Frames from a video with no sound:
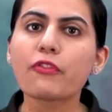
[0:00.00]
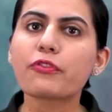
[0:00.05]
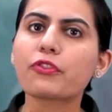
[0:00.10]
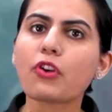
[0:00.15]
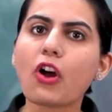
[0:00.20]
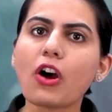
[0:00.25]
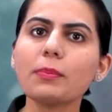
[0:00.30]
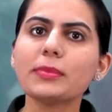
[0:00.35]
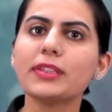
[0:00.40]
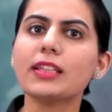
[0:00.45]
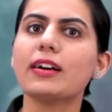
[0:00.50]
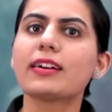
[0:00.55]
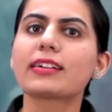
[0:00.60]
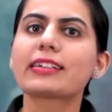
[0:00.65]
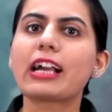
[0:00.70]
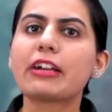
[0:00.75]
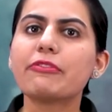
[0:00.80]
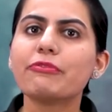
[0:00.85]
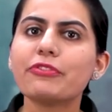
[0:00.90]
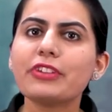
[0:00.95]
from the
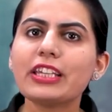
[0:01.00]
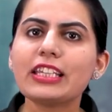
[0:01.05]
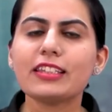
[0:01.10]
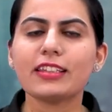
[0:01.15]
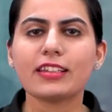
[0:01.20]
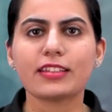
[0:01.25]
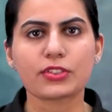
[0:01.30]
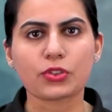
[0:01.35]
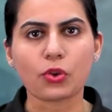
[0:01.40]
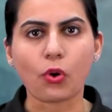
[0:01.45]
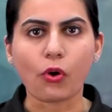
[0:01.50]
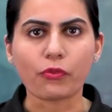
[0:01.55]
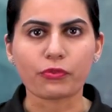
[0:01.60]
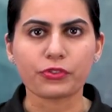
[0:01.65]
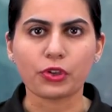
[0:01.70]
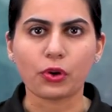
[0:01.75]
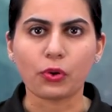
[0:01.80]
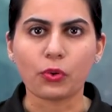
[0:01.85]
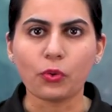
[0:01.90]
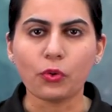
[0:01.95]
convenience of
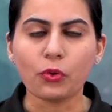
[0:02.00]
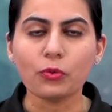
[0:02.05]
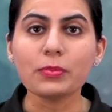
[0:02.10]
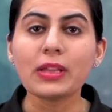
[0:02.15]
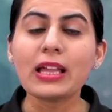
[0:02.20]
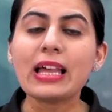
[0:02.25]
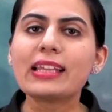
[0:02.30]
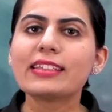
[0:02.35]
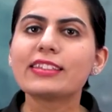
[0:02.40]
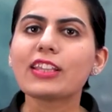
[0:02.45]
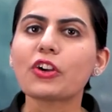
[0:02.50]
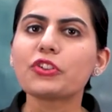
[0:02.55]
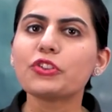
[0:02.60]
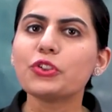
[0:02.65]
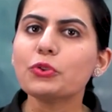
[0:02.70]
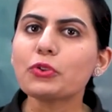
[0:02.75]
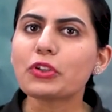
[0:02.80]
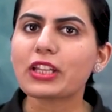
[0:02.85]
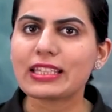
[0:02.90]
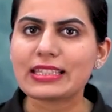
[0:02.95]
your home, now
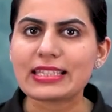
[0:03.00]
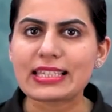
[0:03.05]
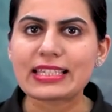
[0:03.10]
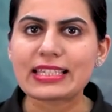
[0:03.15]
you can